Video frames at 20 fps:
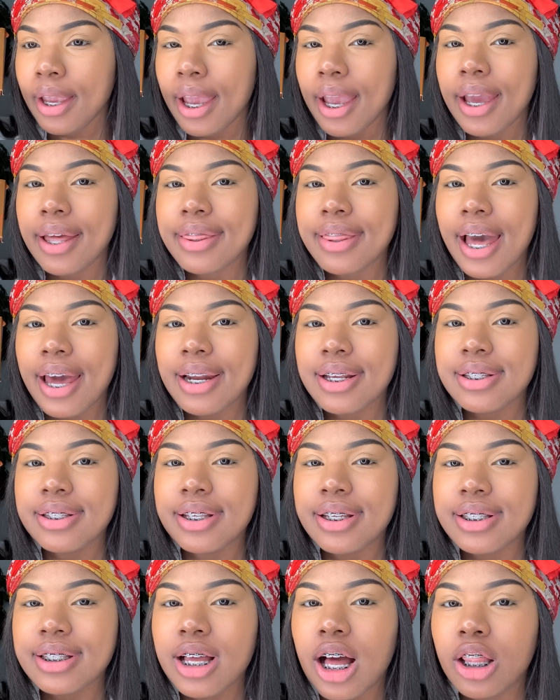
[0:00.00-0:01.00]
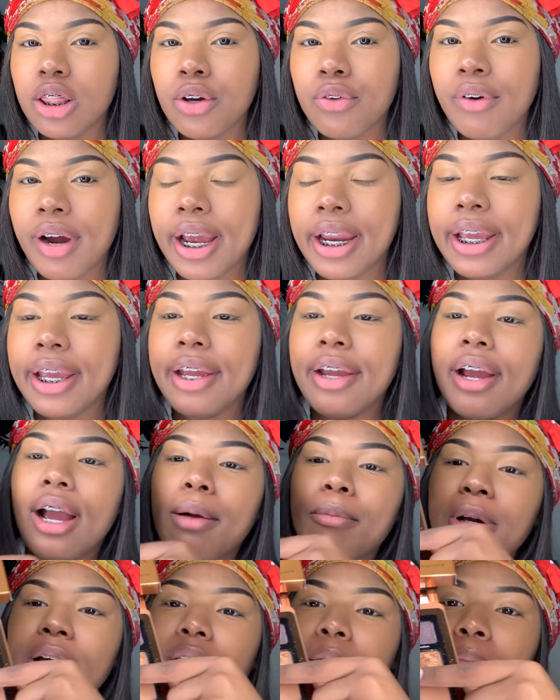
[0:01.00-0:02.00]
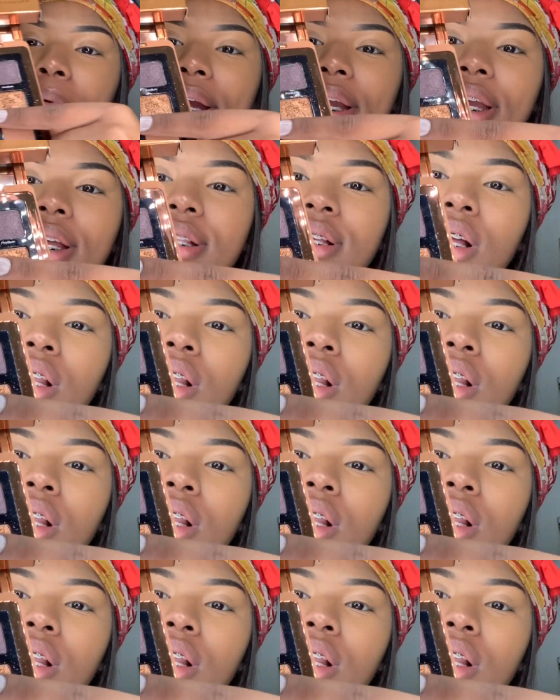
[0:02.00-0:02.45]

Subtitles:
And that is this color right here. I'm going to bring it